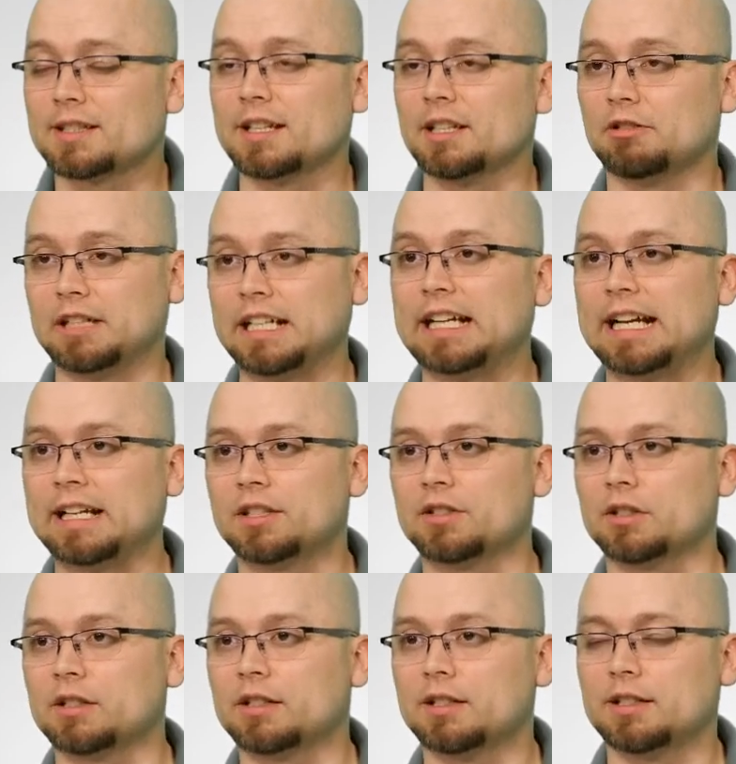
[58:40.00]
you need
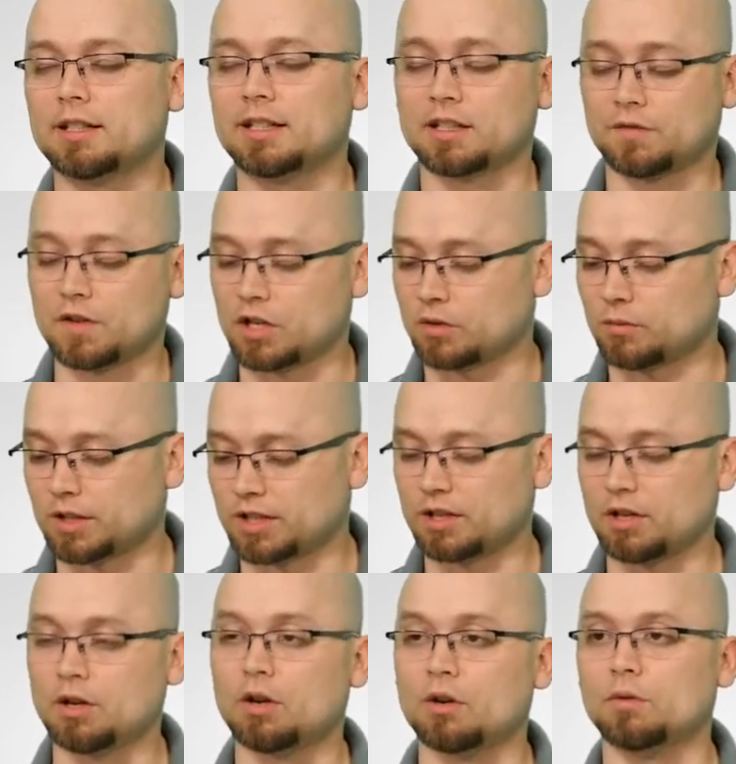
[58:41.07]
answered as far as what's
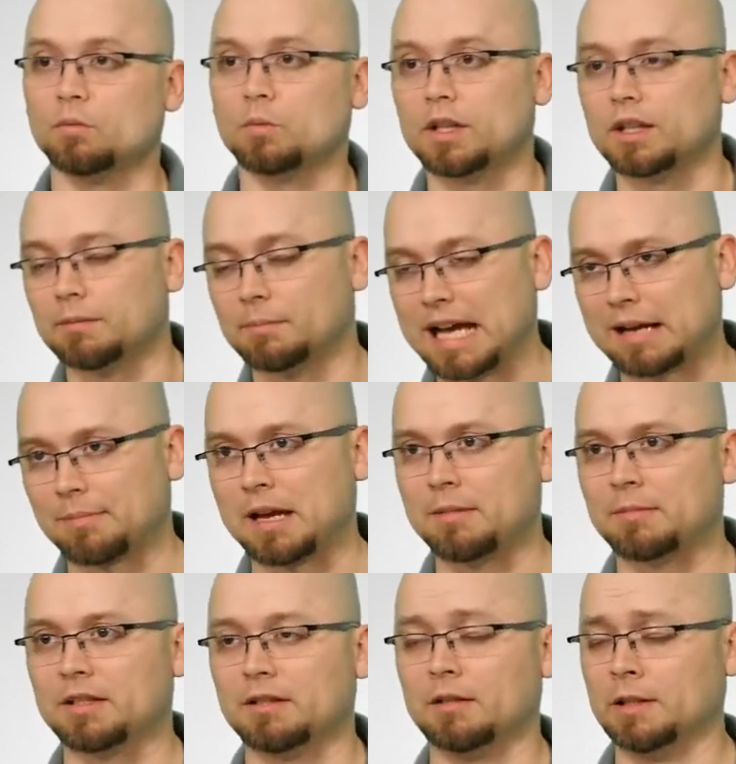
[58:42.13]
owed, what the back
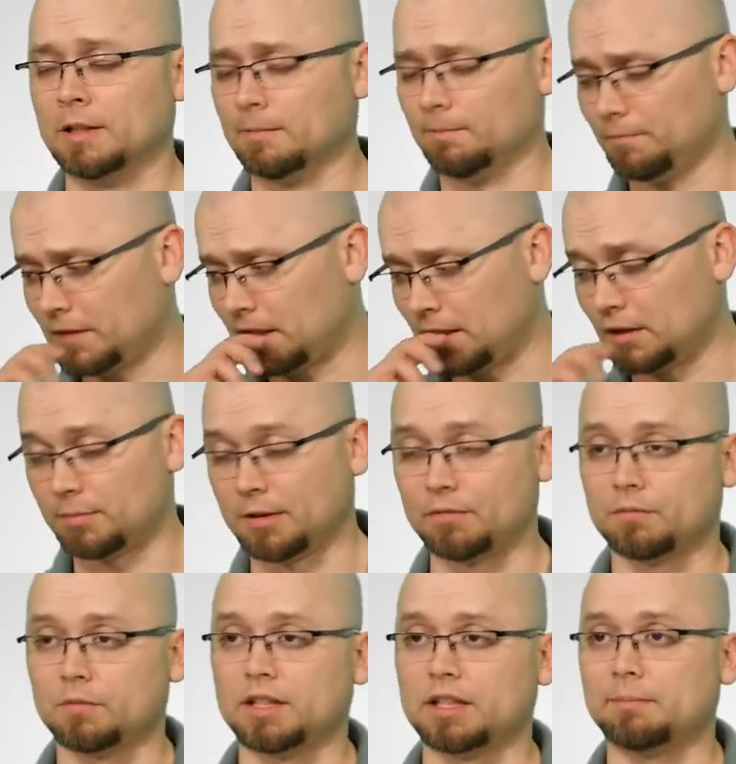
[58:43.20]
payment,
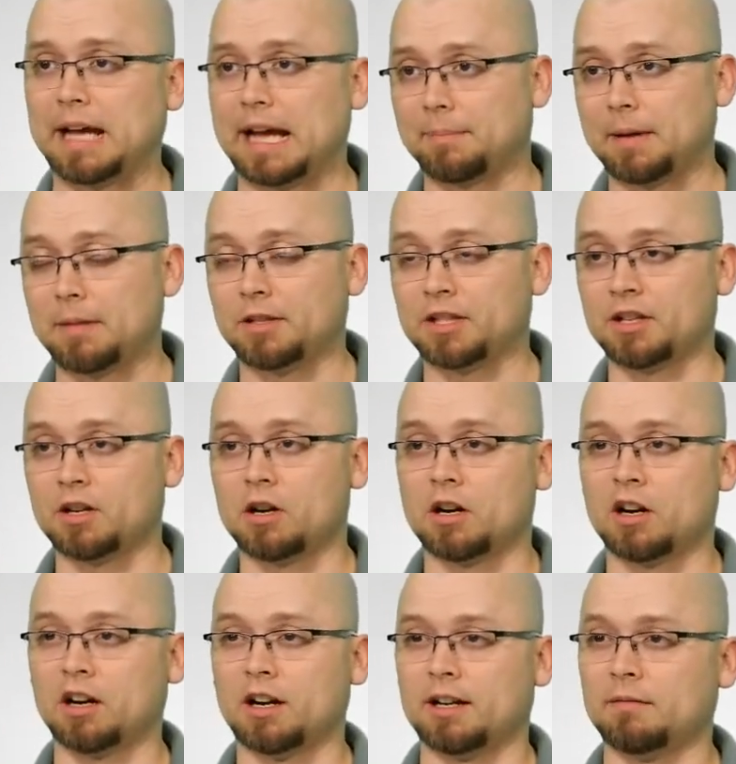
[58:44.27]
what the back payments
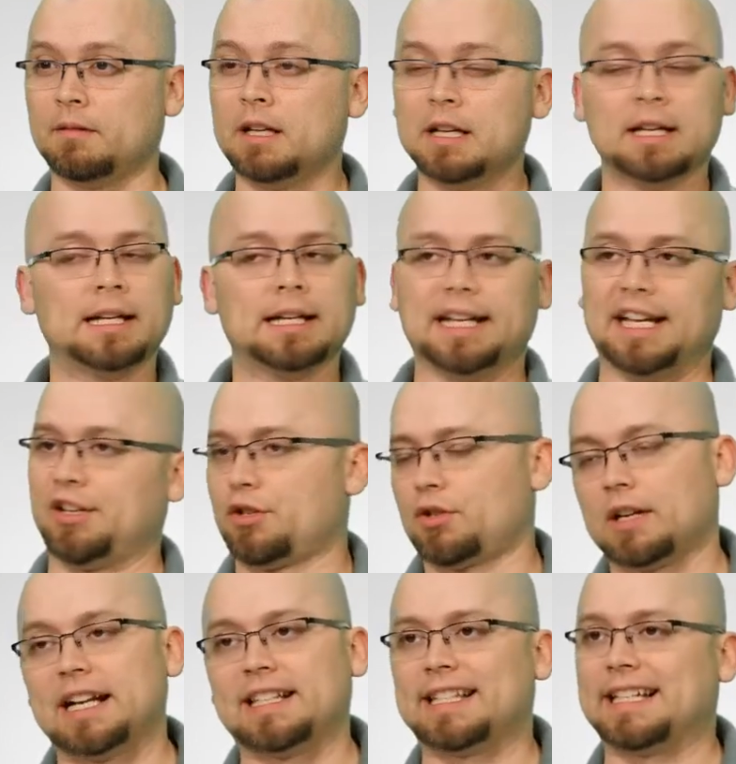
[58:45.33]
are, and interest
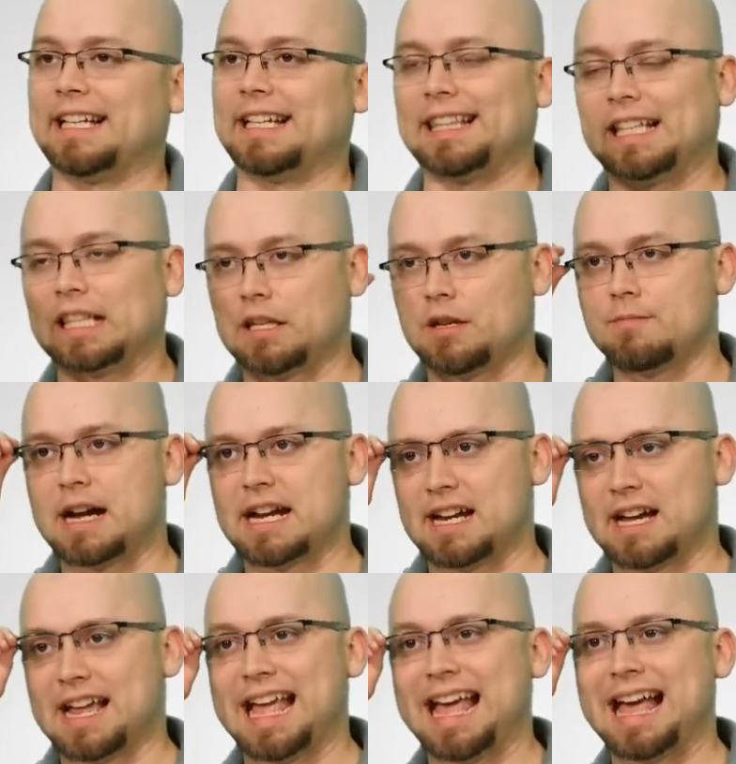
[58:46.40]
rates, and anything that you might
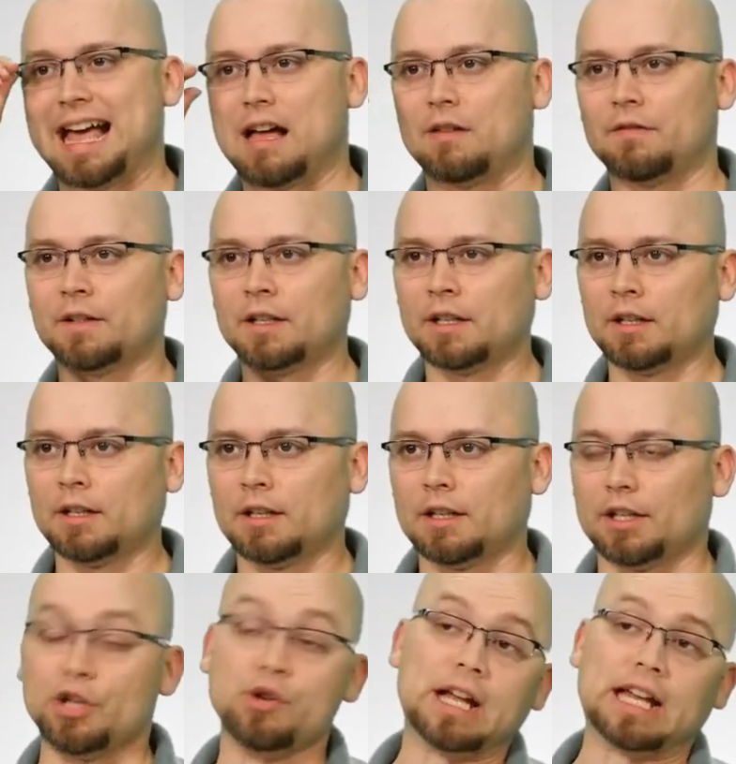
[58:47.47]
not have.
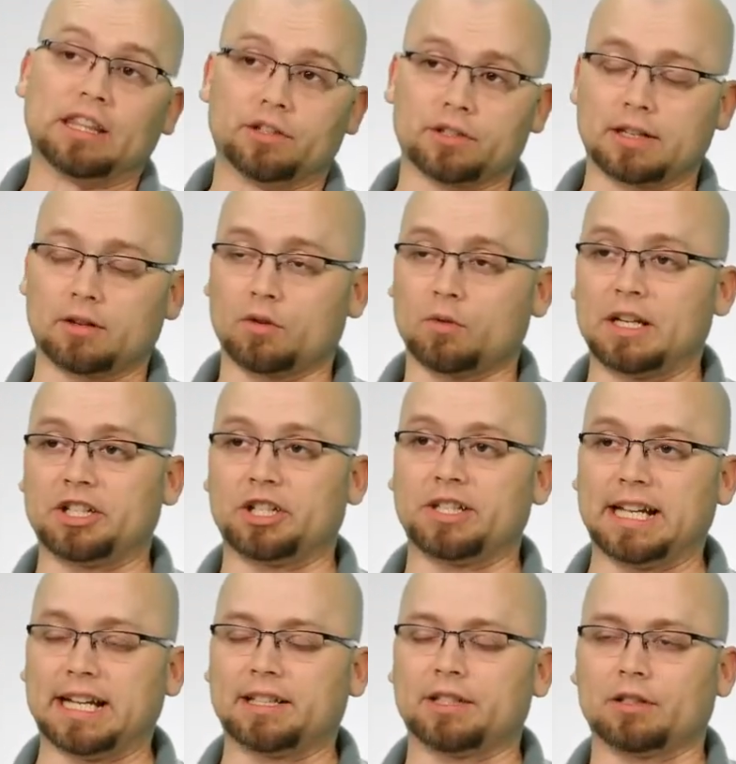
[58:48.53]
You get those questions
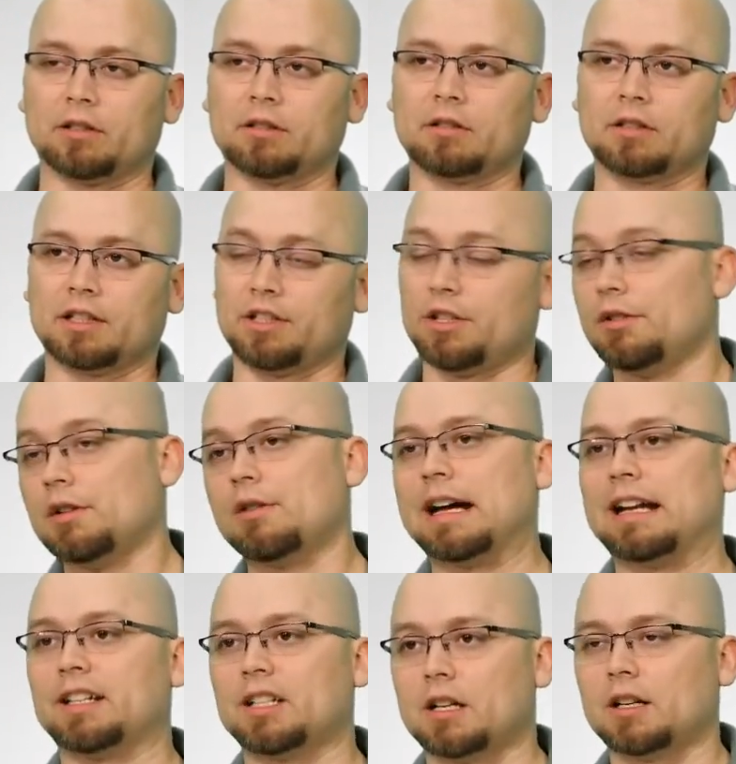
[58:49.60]
answered because you know how
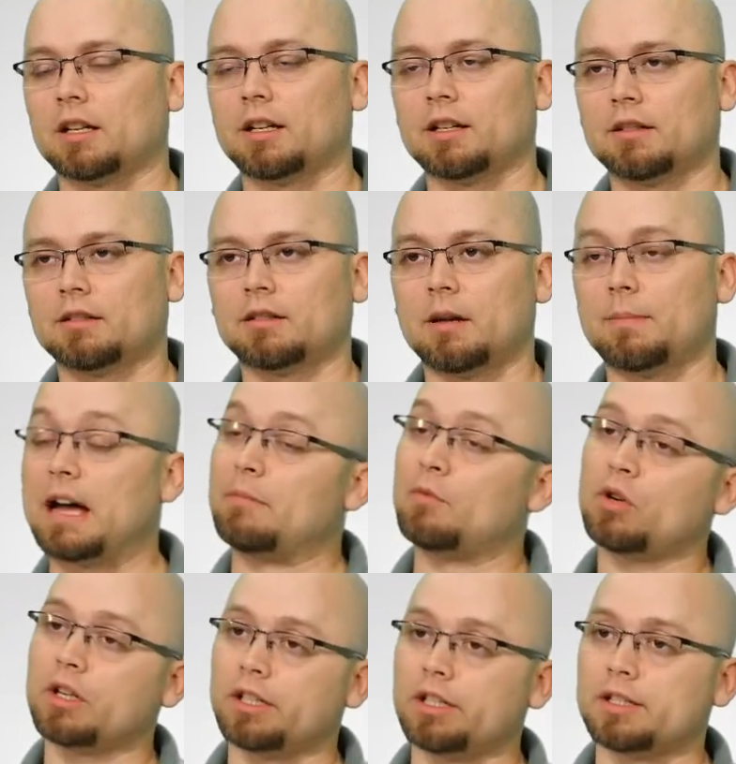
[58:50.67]
to talk about
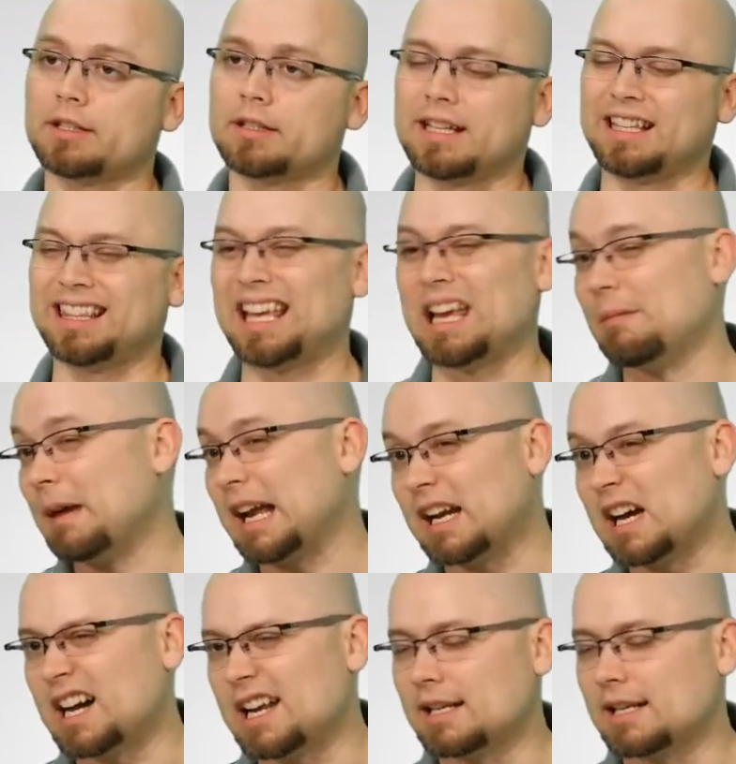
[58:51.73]
mortgages, and they may not.